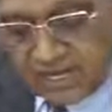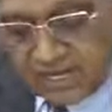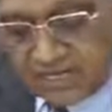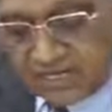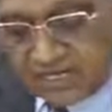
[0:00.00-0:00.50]

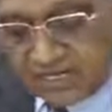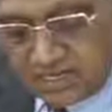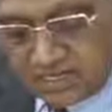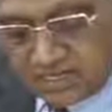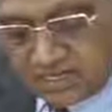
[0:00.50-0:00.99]

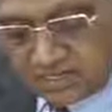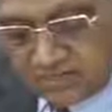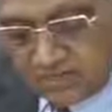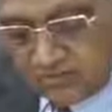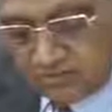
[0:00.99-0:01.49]
The
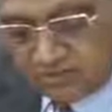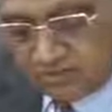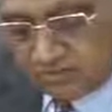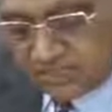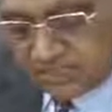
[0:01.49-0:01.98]
sequence
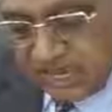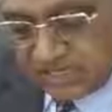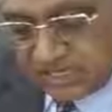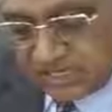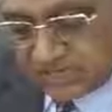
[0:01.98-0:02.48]
of the
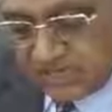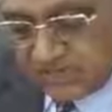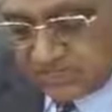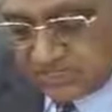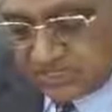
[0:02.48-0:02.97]
chapters
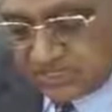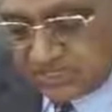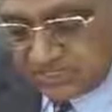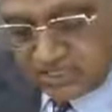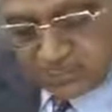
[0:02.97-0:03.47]
and
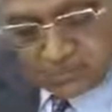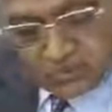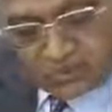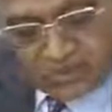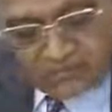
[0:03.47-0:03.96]
presentation is
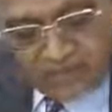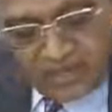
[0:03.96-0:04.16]
good